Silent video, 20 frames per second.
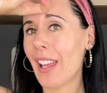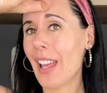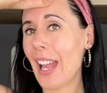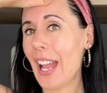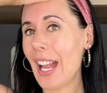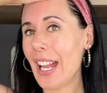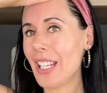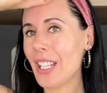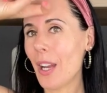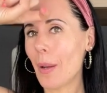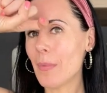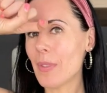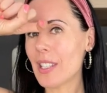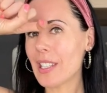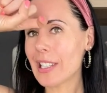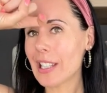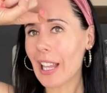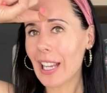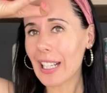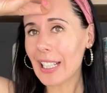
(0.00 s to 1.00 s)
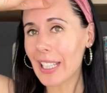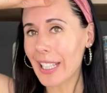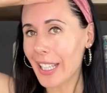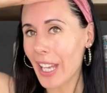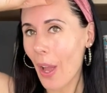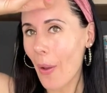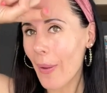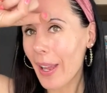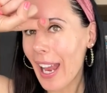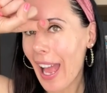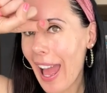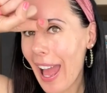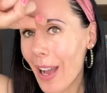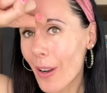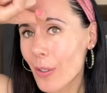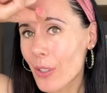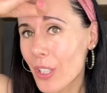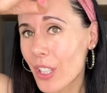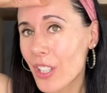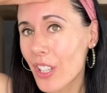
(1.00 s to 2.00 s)
And I'm slightly going
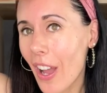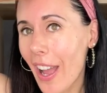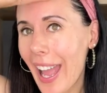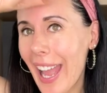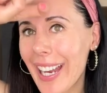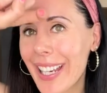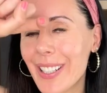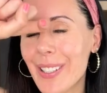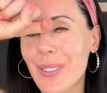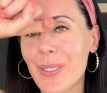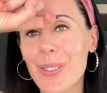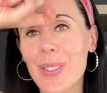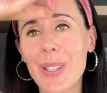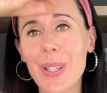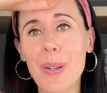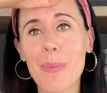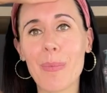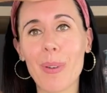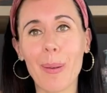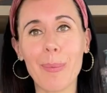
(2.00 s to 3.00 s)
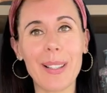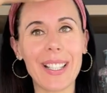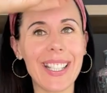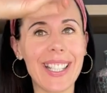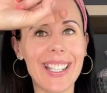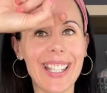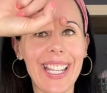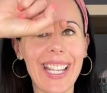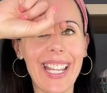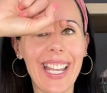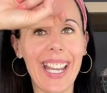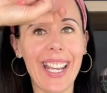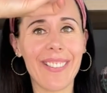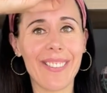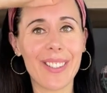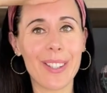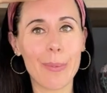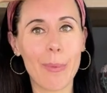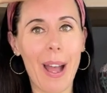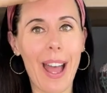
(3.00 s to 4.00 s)
out to diagonal, so you can probably see
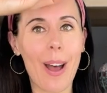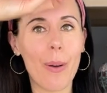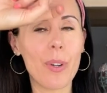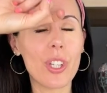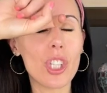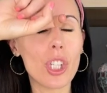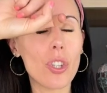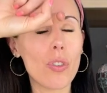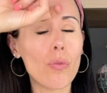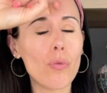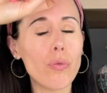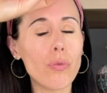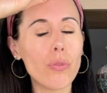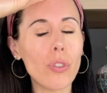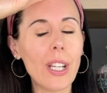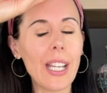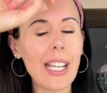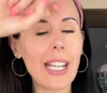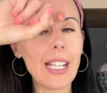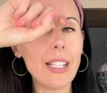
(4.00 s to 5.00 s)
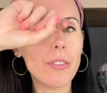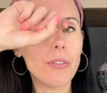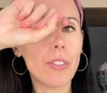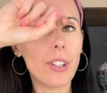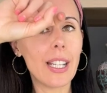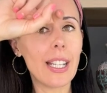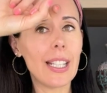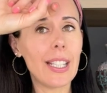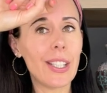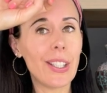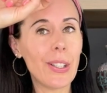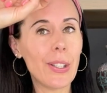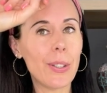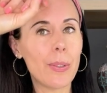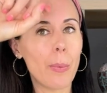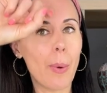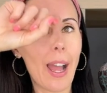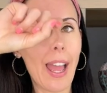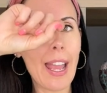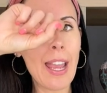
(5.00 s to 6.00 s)
here as well, which is a really, really
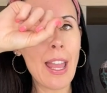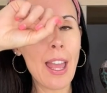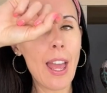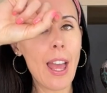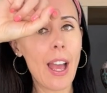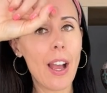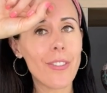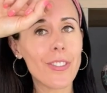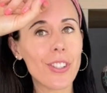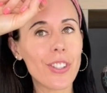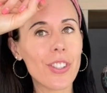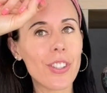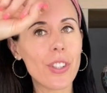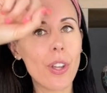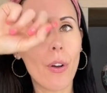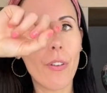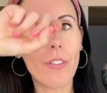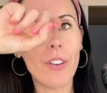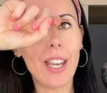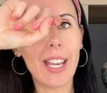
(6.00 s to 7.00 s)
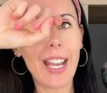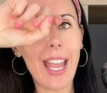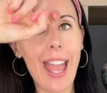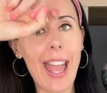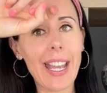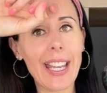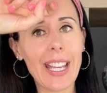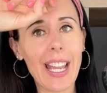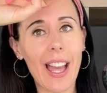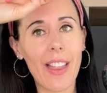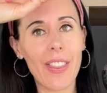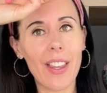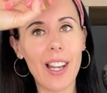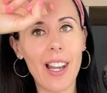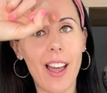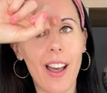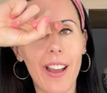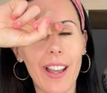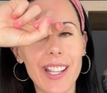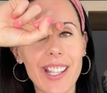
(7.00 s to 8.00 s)
good way of just softening any other
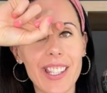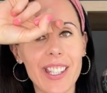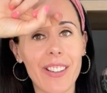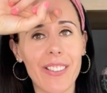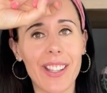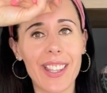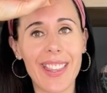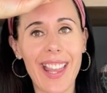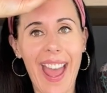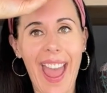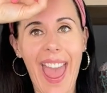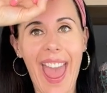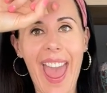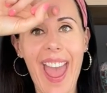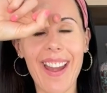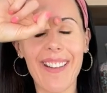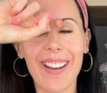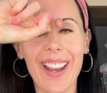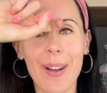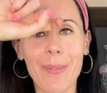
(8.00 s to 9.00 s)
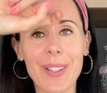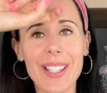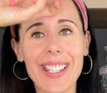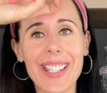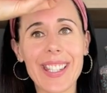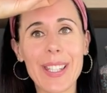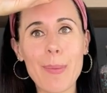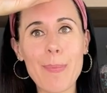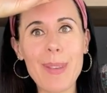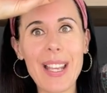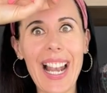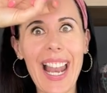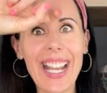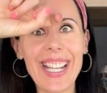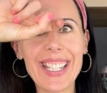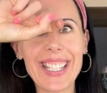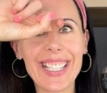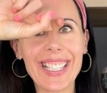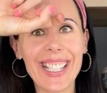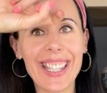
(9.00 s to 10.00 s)
lines that are in that area. We're
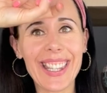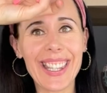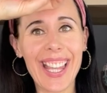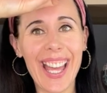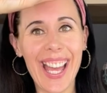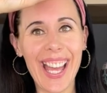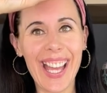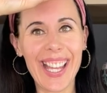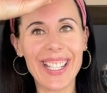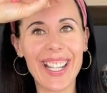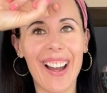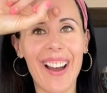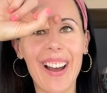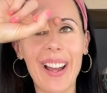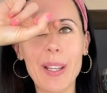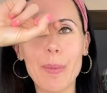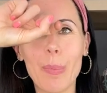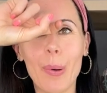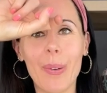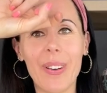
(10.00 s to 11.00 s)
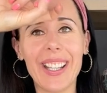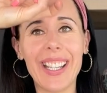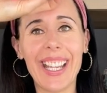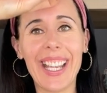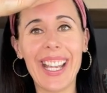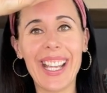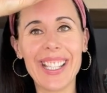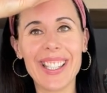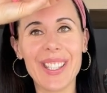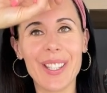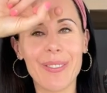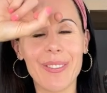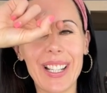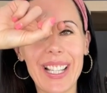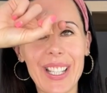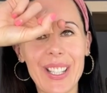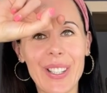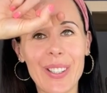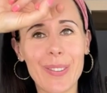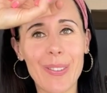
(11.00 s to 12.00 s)
stimulating the third eye point here, so
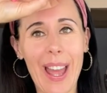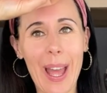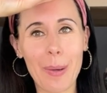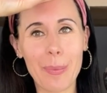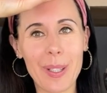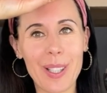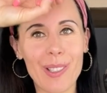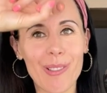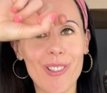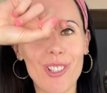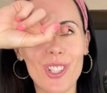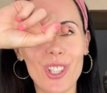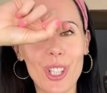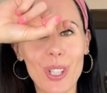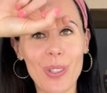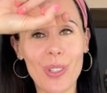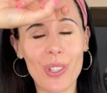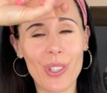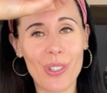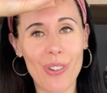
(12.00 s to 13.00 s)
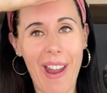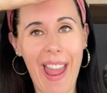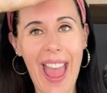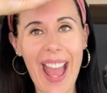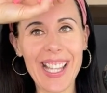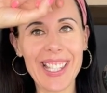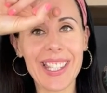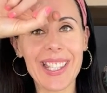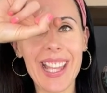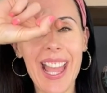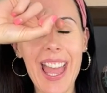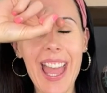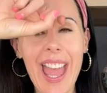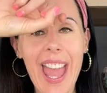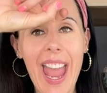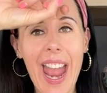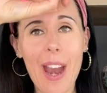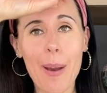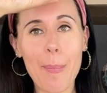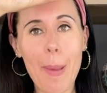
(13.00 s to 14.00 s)
really good for helping to reduce stress.
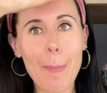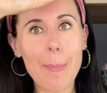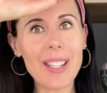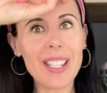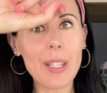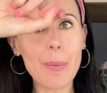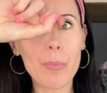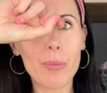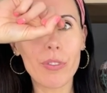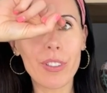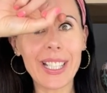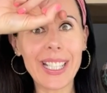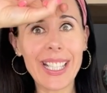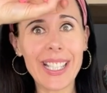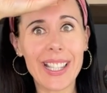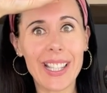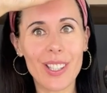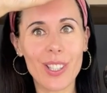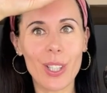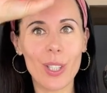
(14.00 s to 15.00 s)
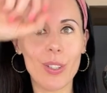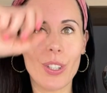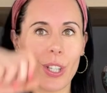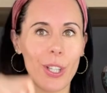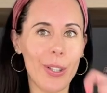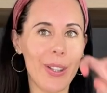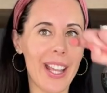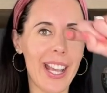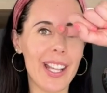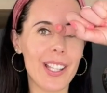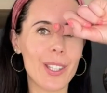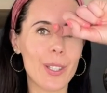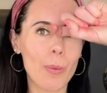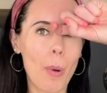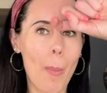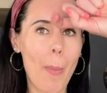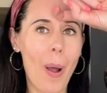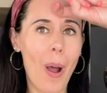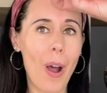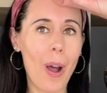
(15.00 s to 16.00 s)
Remember to breathe as you do this.
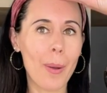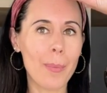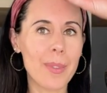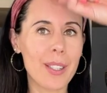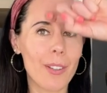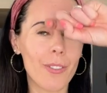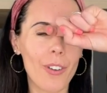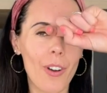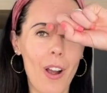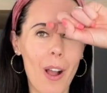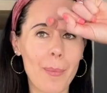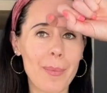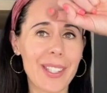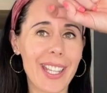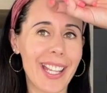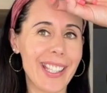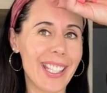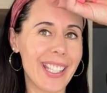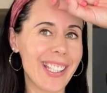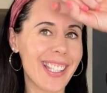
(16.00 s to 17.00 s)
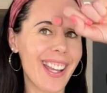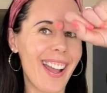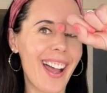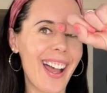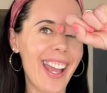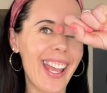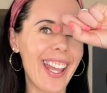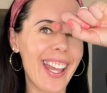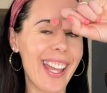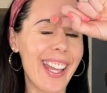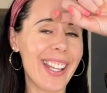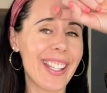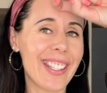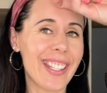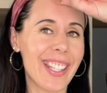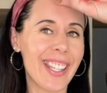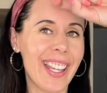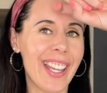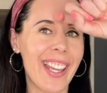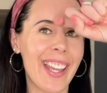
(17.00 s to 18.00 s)
Swap arms if your arm's getting tired.
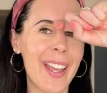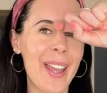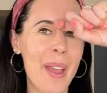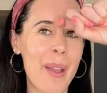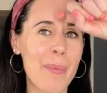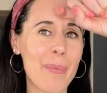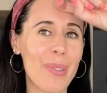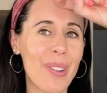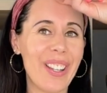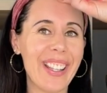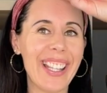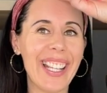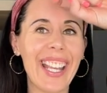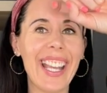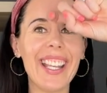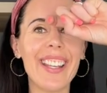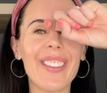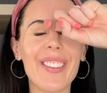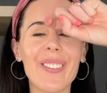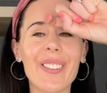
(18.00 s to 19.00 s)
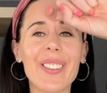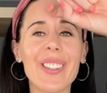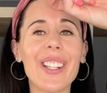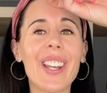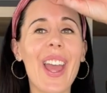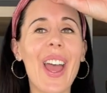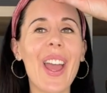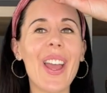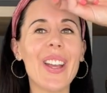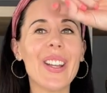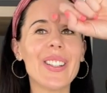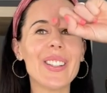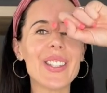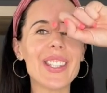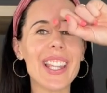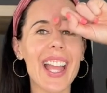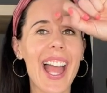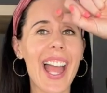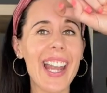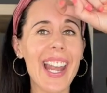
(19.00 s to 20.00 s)
Breathing in through the
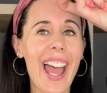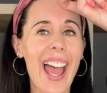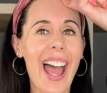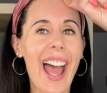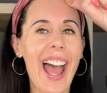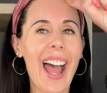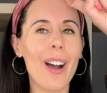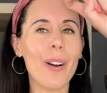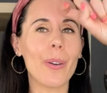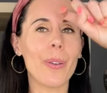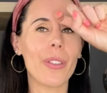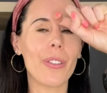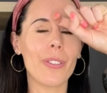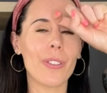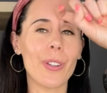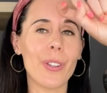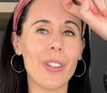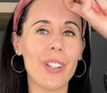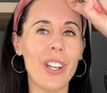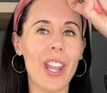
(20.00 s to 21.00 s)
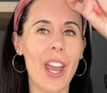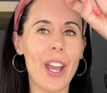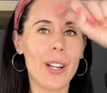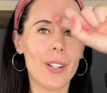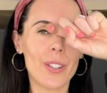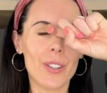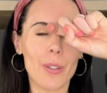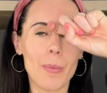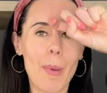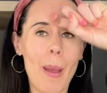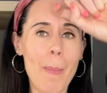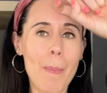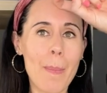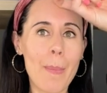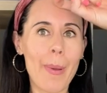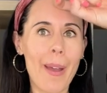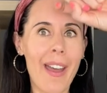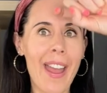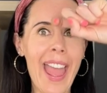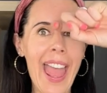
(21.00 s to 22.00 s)
nose and out through the nose.
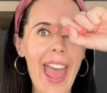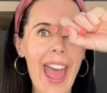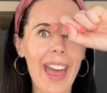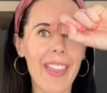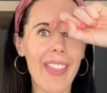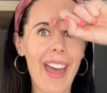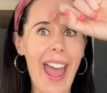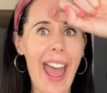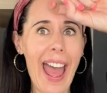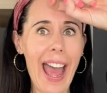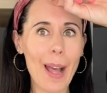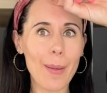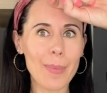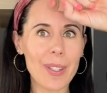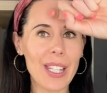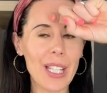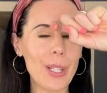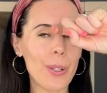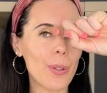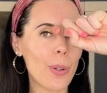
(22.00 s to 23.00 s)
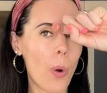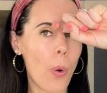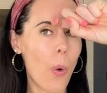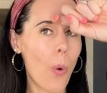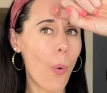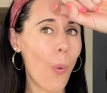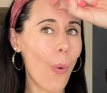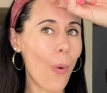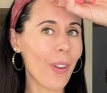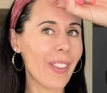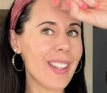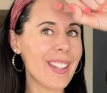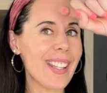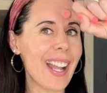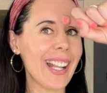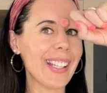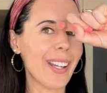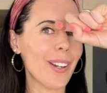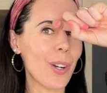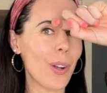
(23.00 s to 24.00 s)
Remember, at the absolute core of the
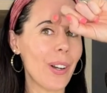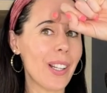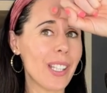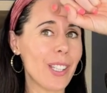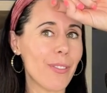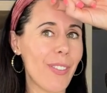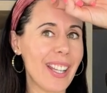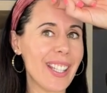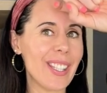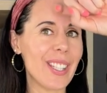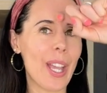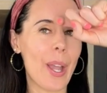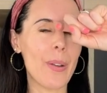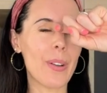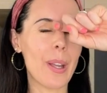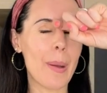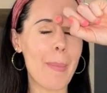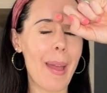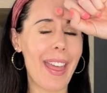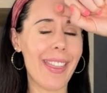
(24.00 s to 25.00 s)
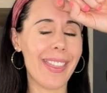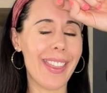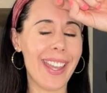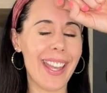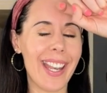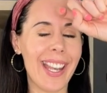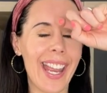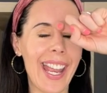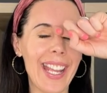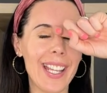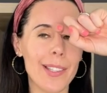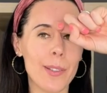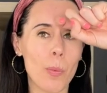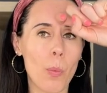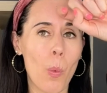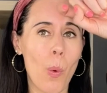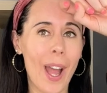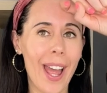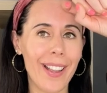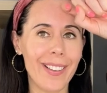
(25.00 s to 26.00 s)
Danielle Collins Face Yoga method is
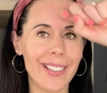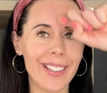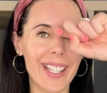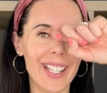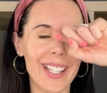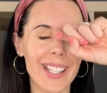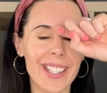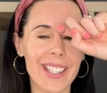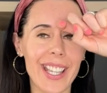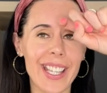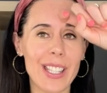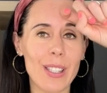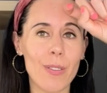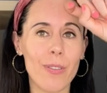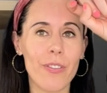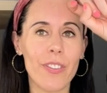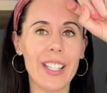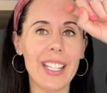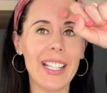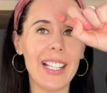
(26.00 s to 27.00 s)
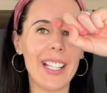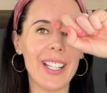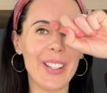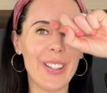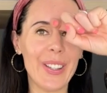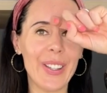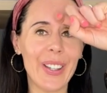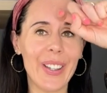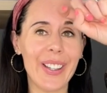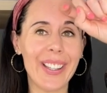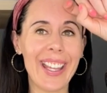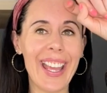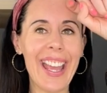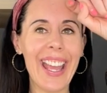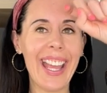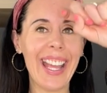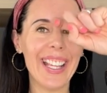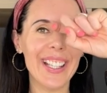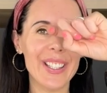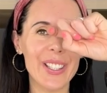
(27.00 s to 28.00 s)
wellness, is feeling good,
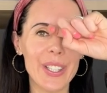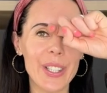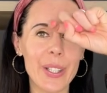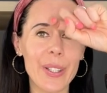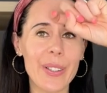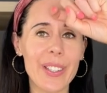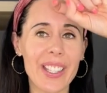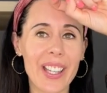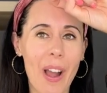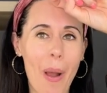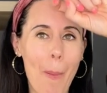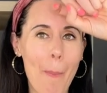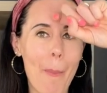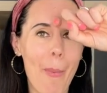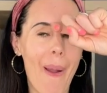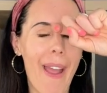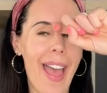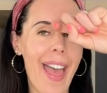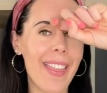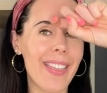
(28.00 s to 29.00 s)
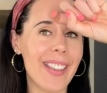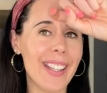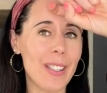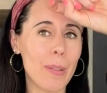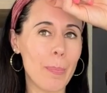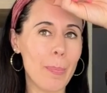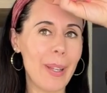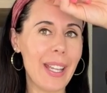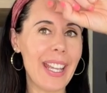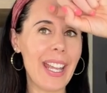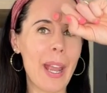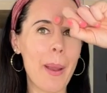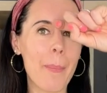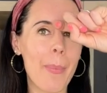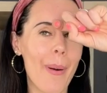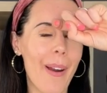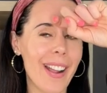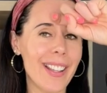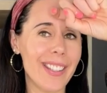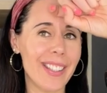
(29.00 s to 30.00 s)
is using our breath, is being
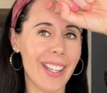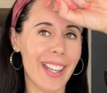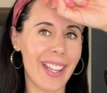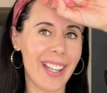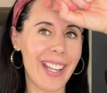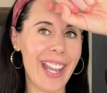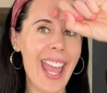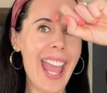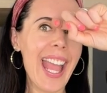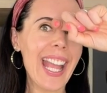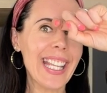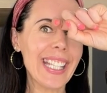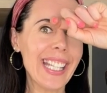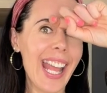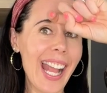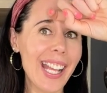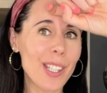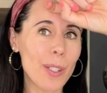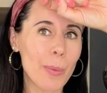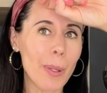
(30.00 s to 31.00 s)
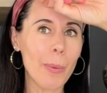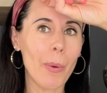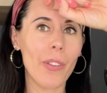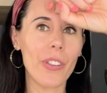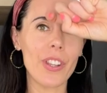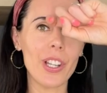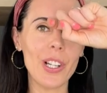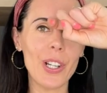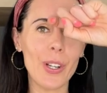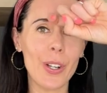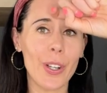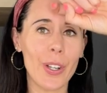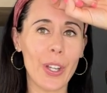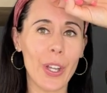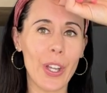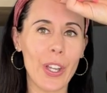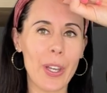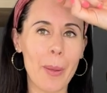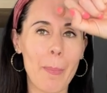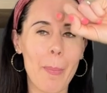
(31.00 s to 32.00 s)
present. Yes, we want to look
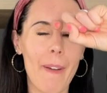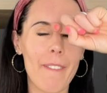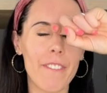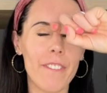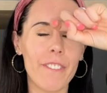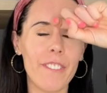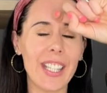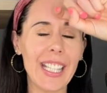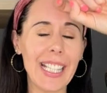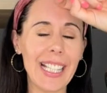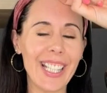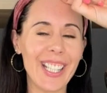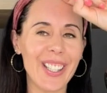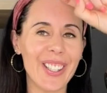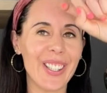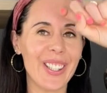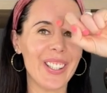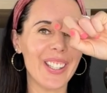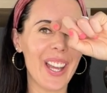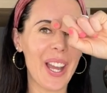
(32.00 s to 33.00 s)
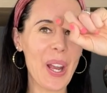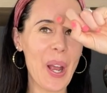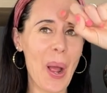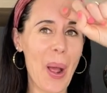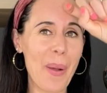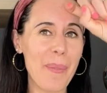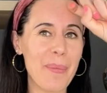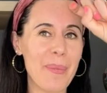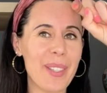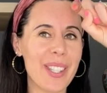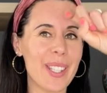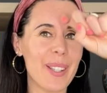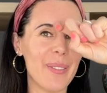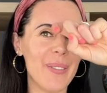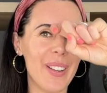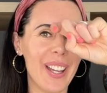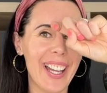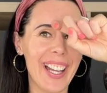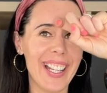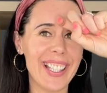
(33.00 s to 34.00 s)
good, but feeling good comes
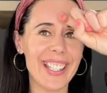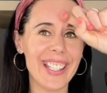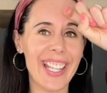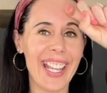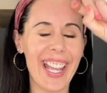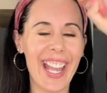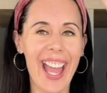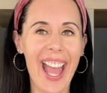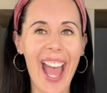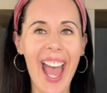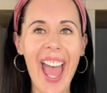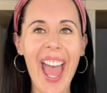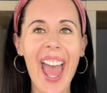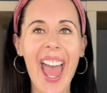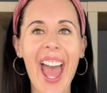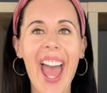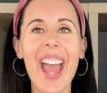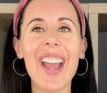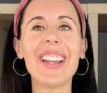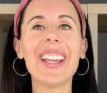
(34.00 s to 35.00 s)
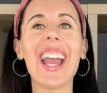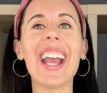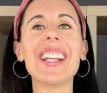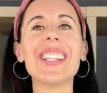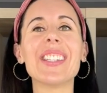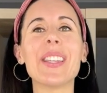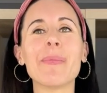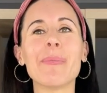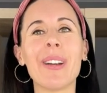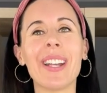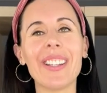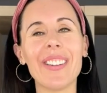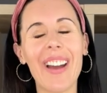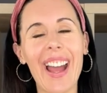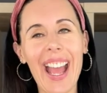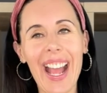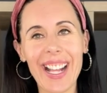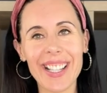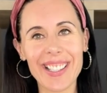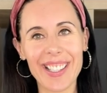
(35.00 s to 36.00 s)
first here. Okay, so bring your
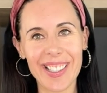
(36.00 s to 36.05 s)
hand